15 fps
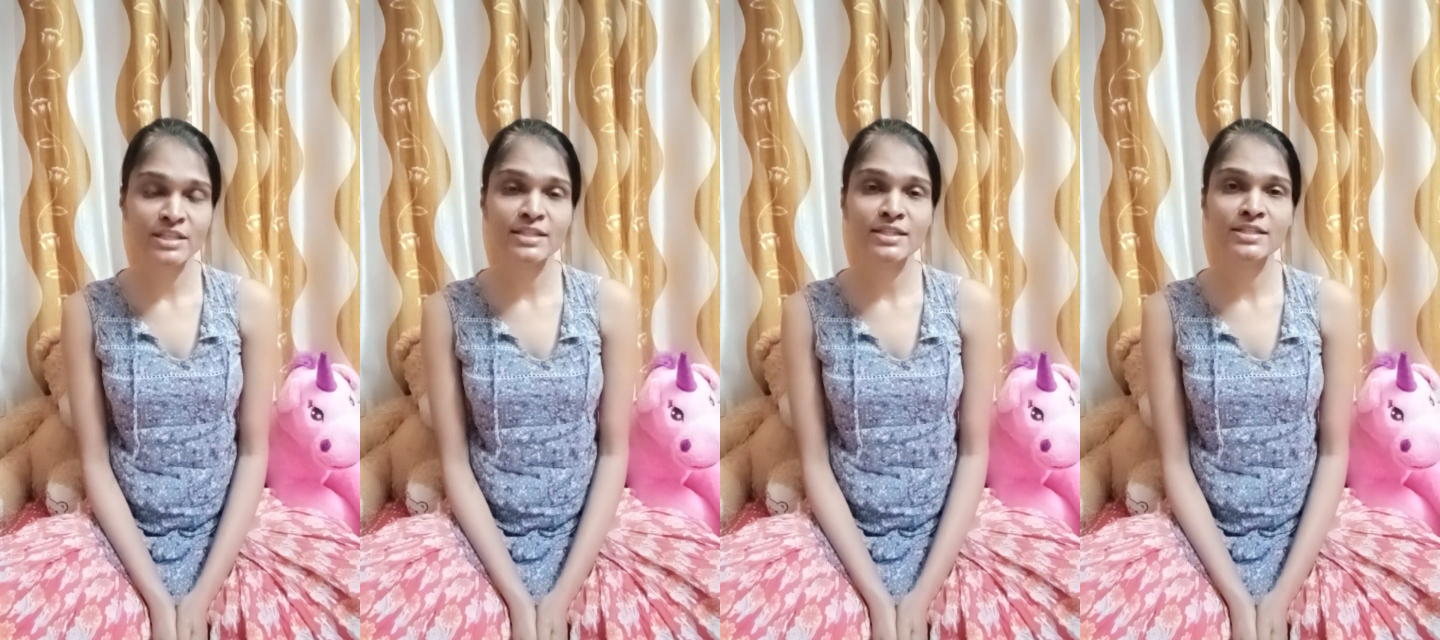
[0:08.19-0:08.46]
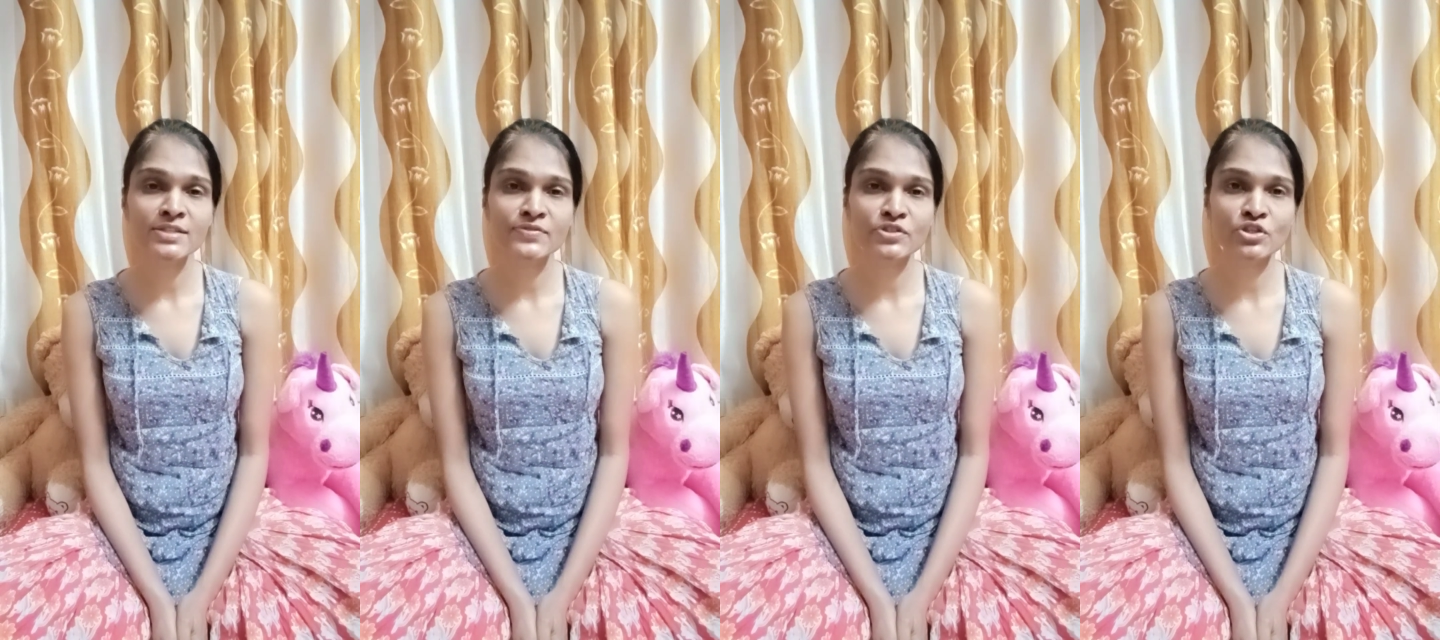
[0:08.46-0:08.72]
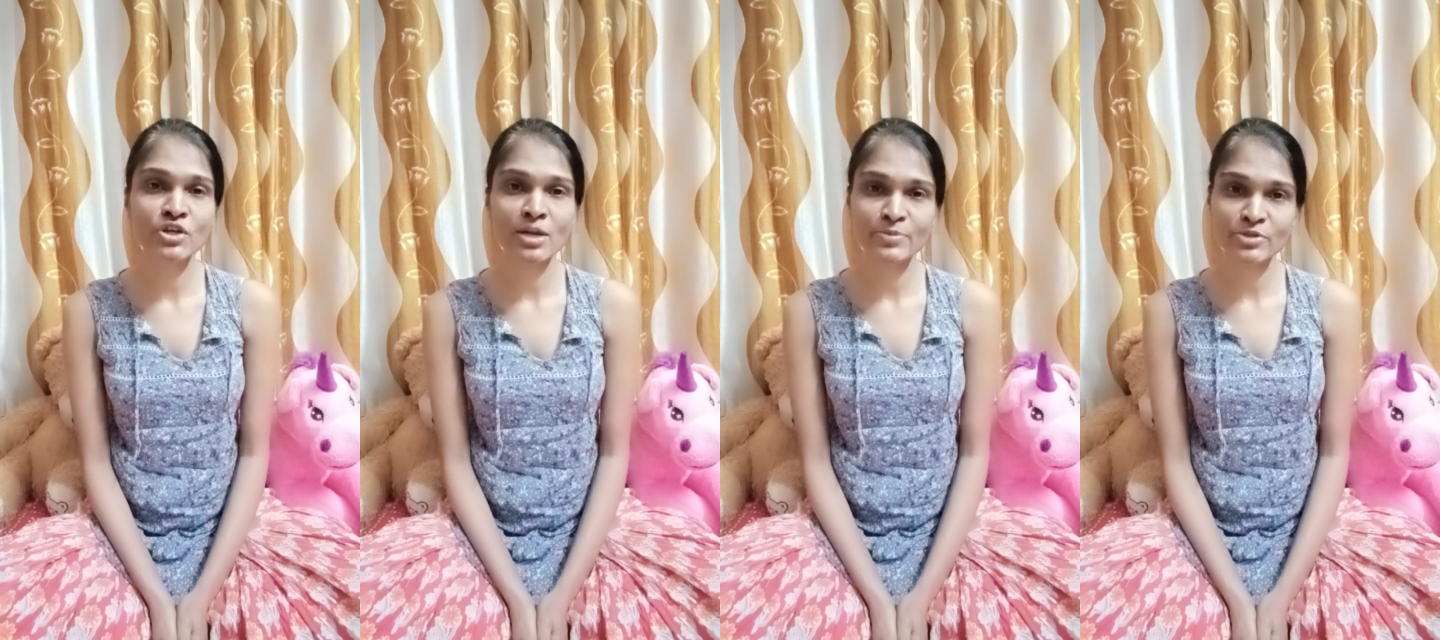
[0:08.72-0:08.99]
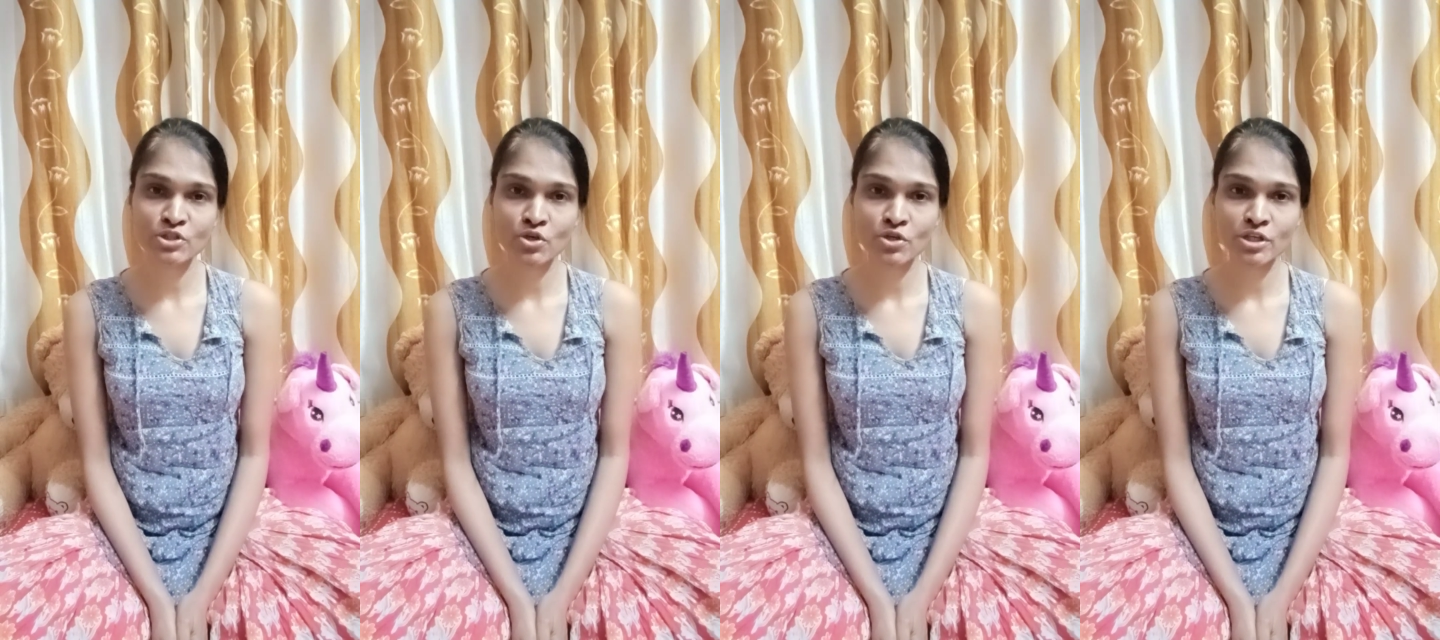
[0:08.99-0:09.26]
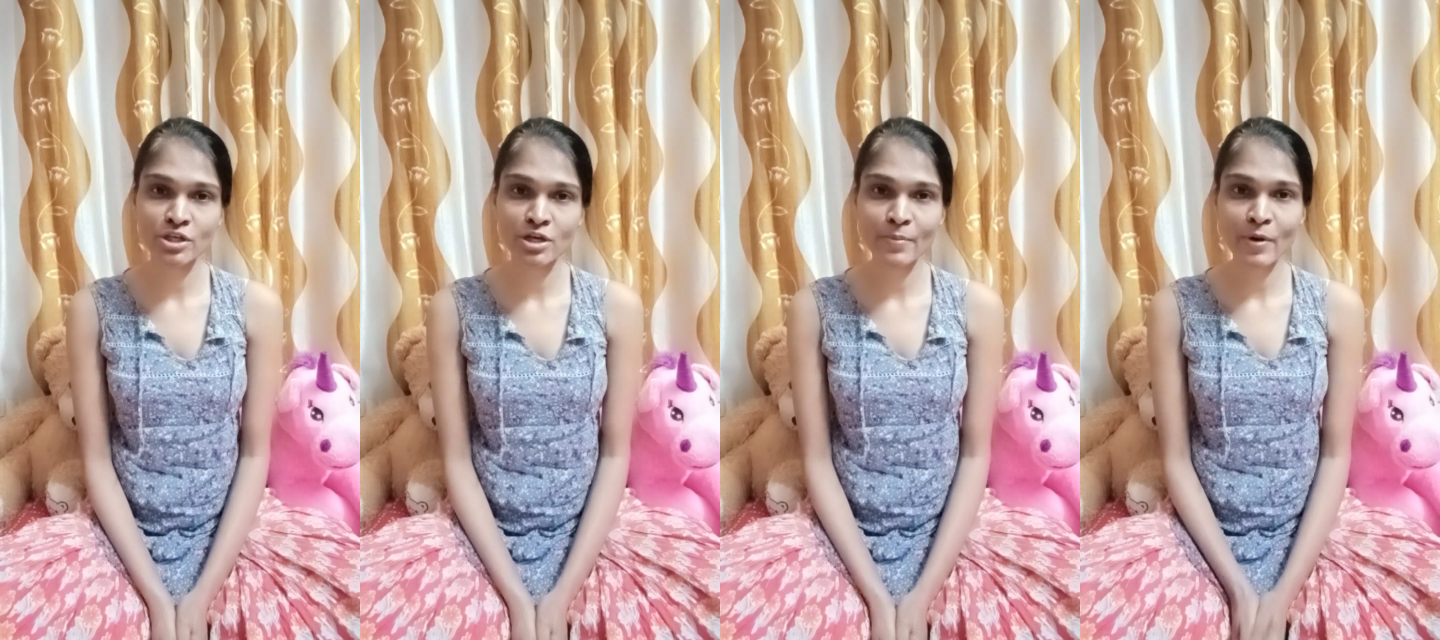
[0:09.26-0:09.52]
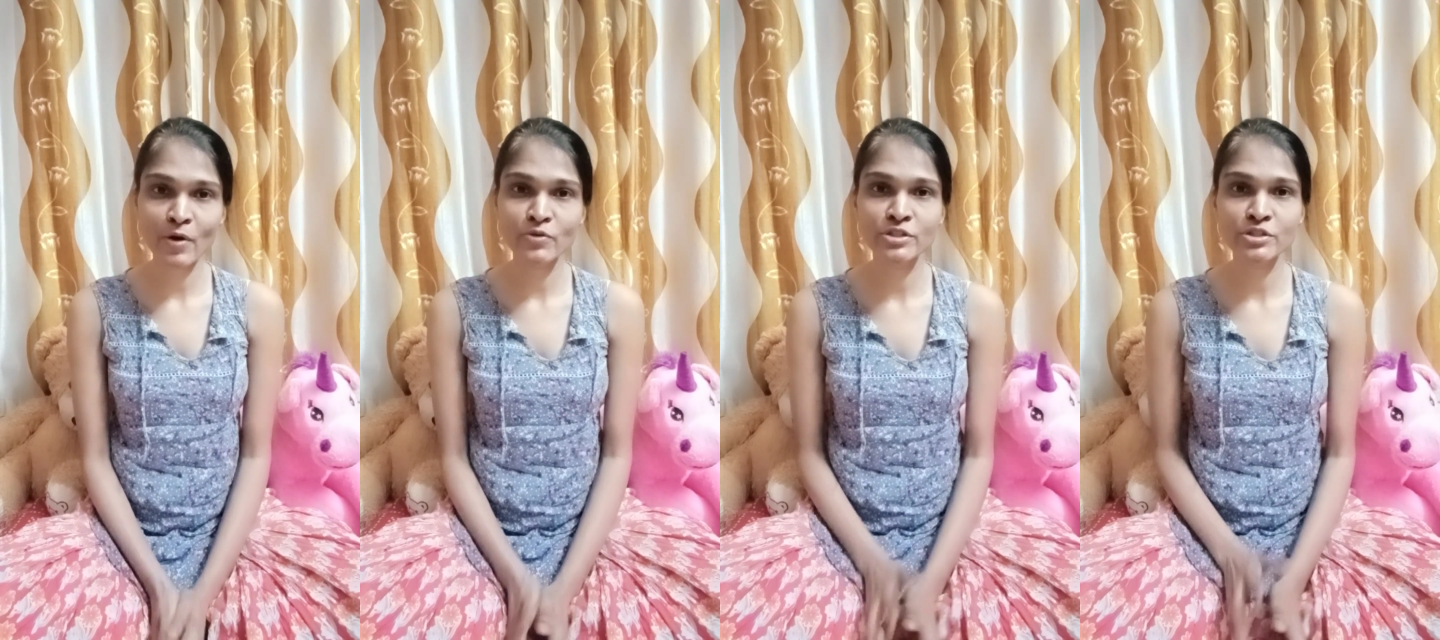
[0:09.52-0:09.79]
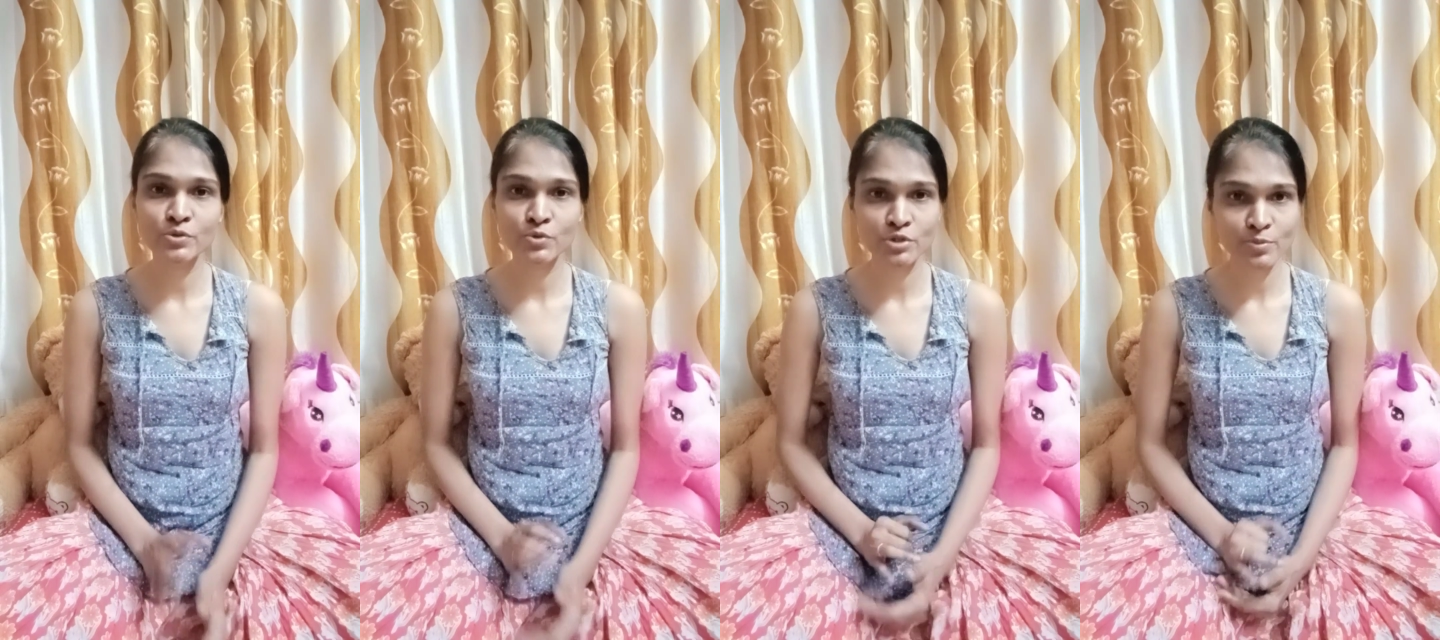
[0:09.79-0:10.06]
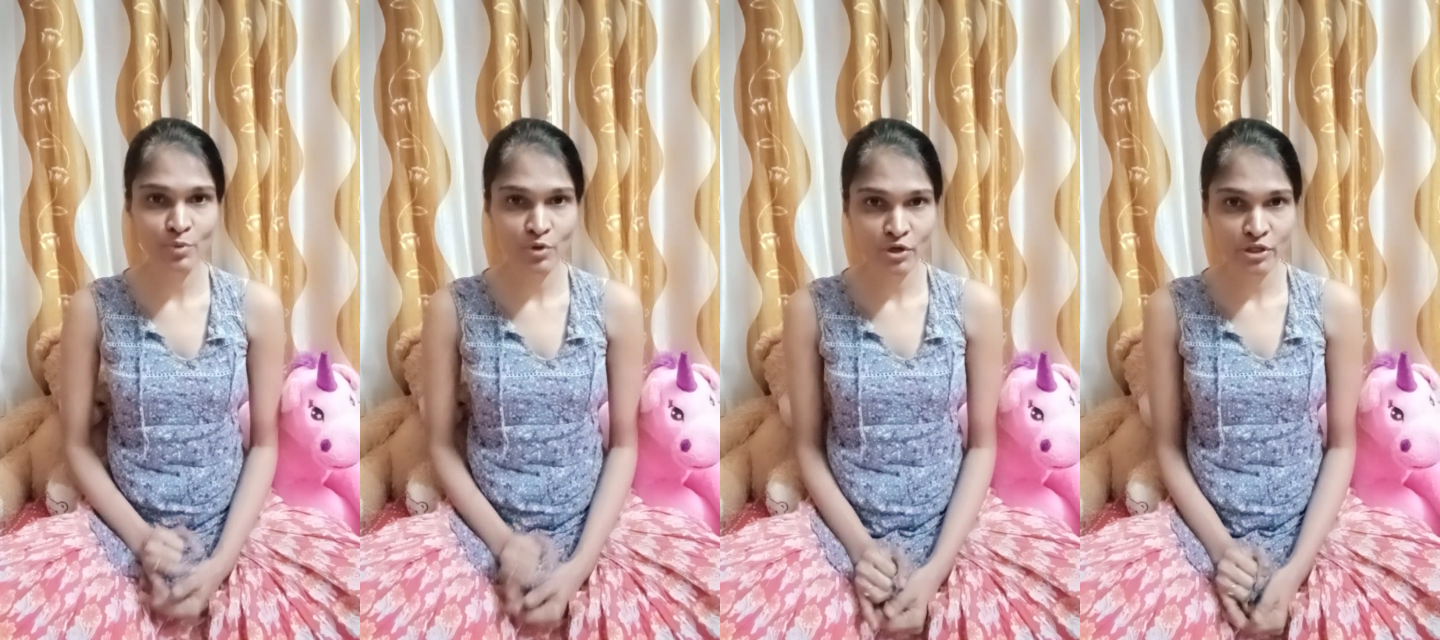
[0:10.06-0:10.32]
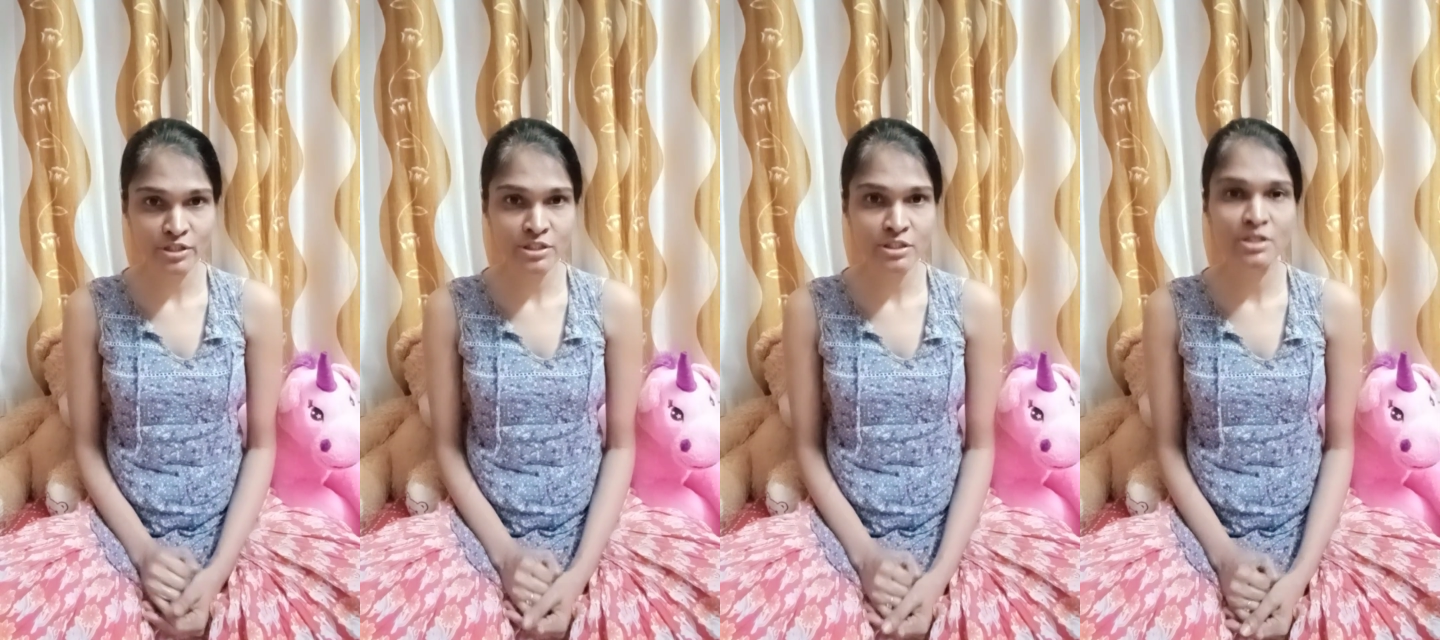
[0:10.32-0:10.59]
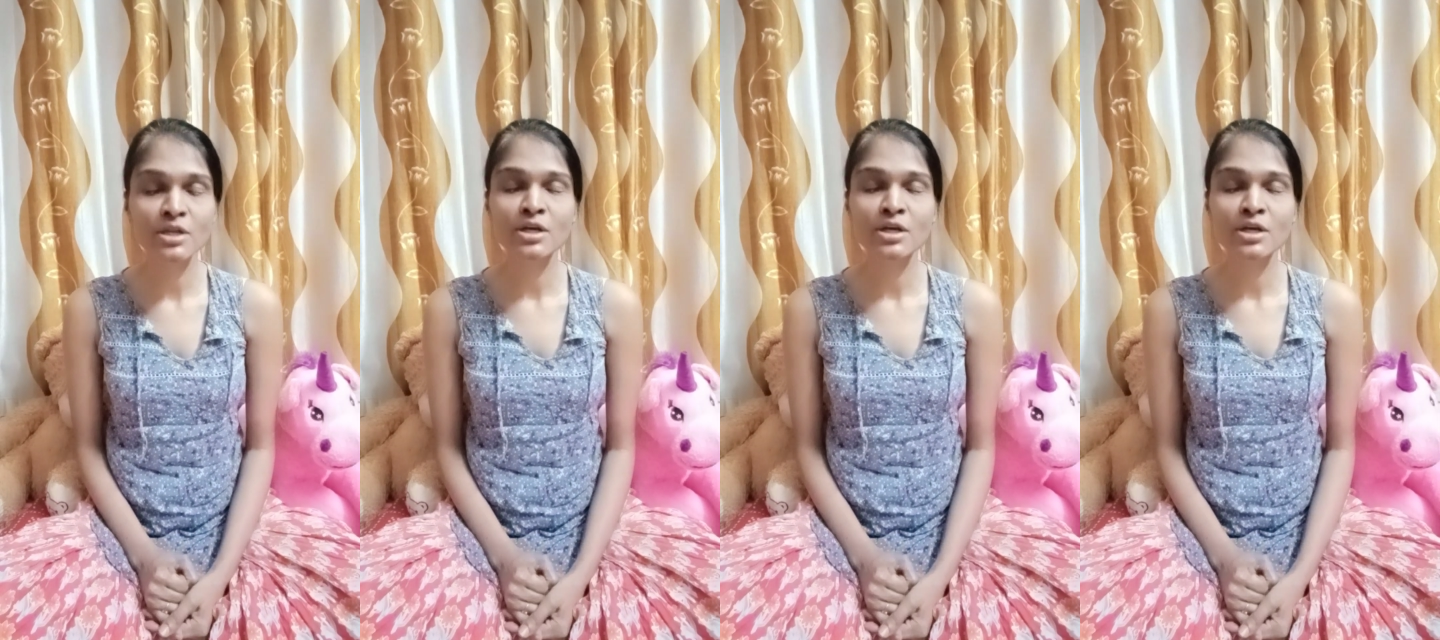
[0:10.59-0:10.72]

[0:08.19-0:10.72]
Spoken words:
In this video, I'll be talking about the nodal point,